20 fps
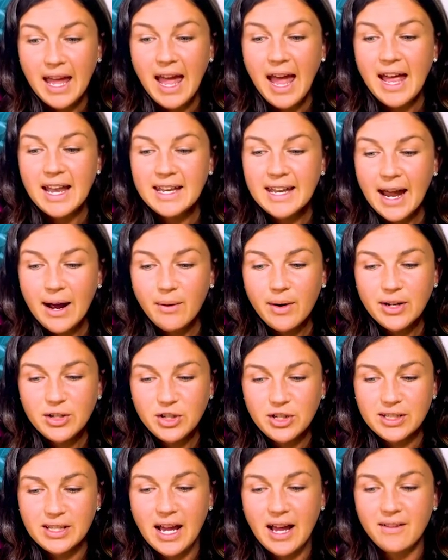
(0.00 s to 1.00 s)
and now I
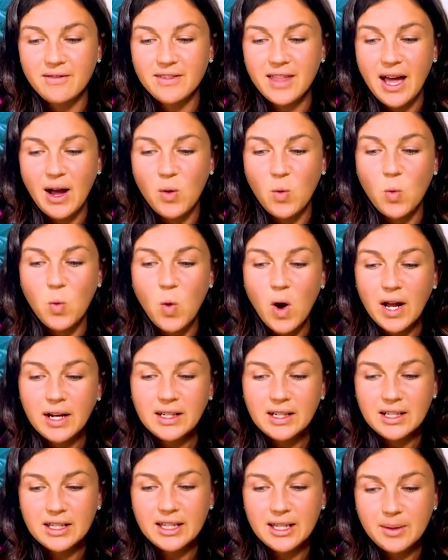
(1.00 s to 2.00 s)
just have that
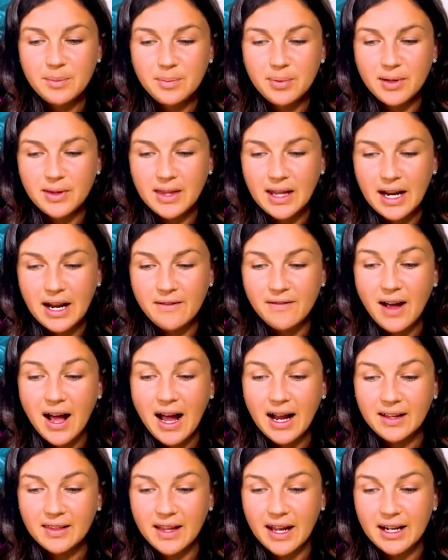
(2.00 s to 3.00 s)
one clip that I've
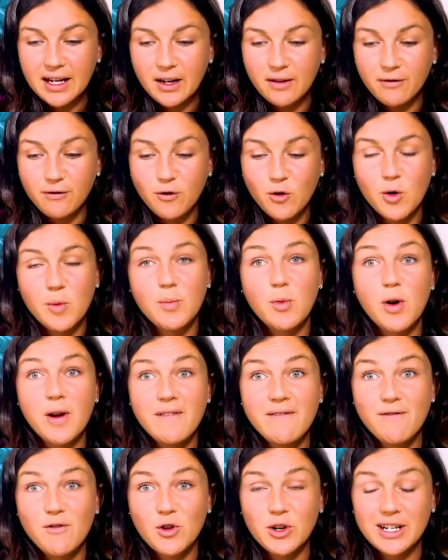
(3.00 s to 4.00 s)
highlighted
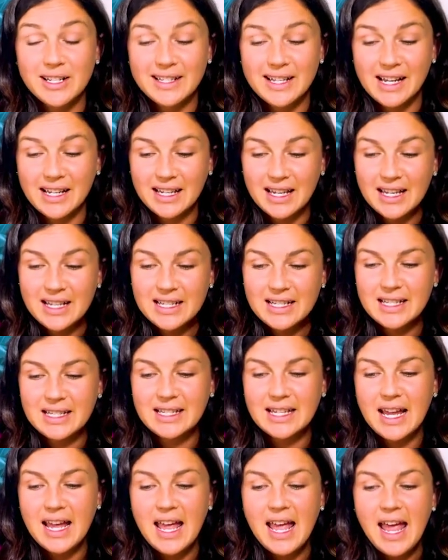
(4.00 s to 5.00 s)
4.4
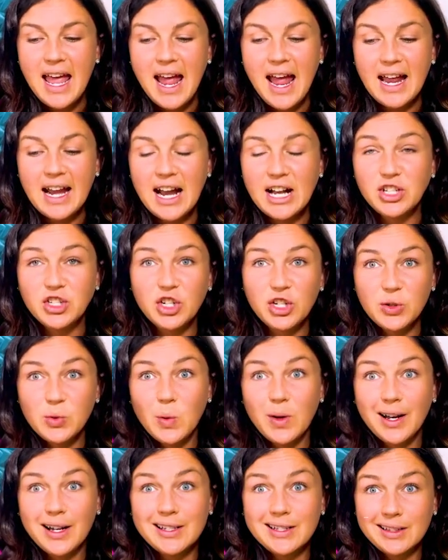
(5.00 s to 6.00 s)
seconds, and I just
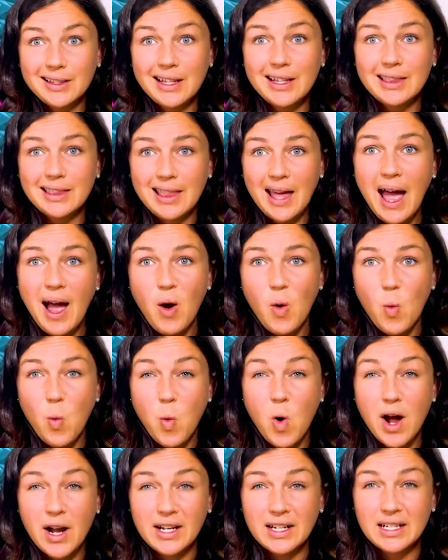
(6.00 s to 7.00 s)
wanna delete that
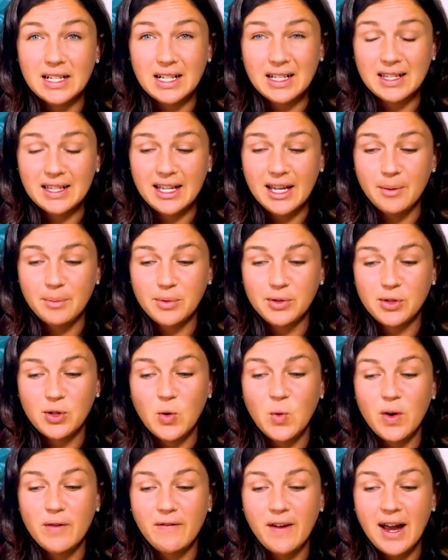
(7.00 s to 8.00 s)
one clip.
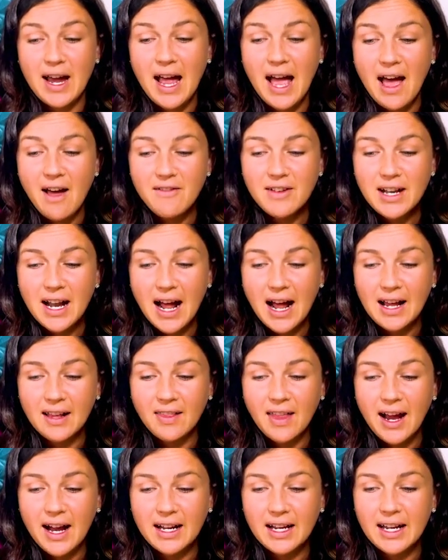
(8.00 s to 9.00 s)
So if I have it
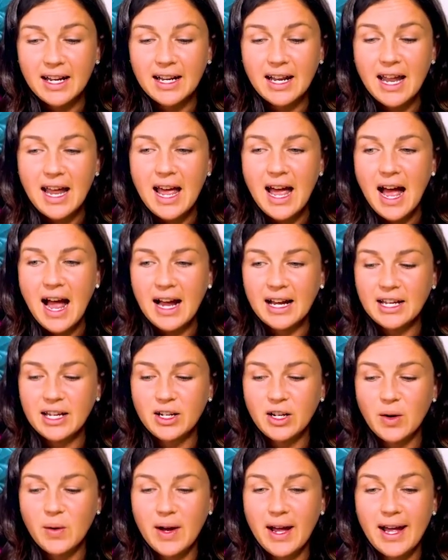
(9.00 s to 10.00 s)
highlighted, I
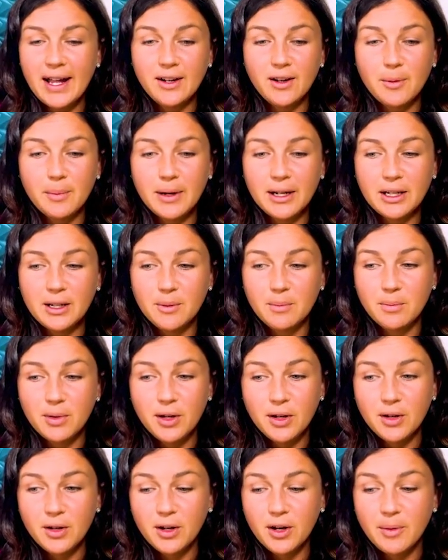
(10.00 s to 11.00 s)
can go ahead on my
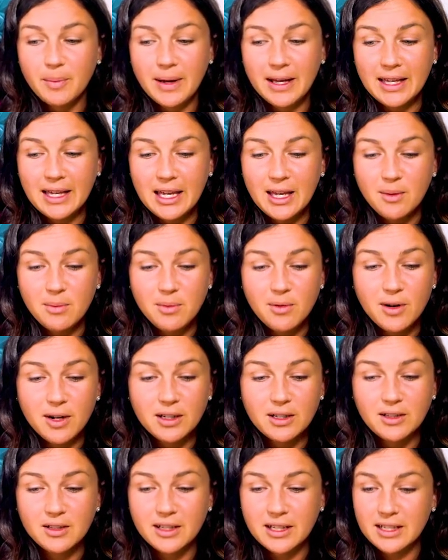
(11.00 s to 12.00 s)
computer, on my
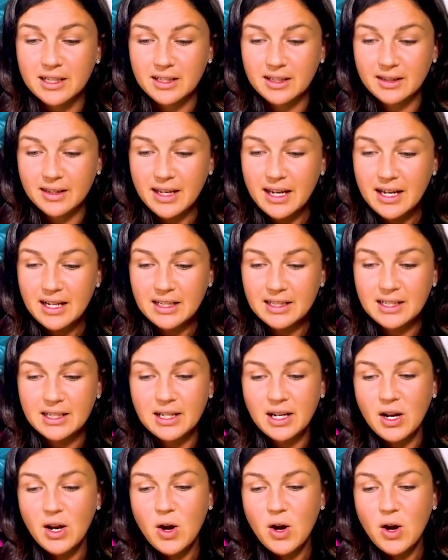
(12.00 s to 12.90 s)
keyboard, click delete,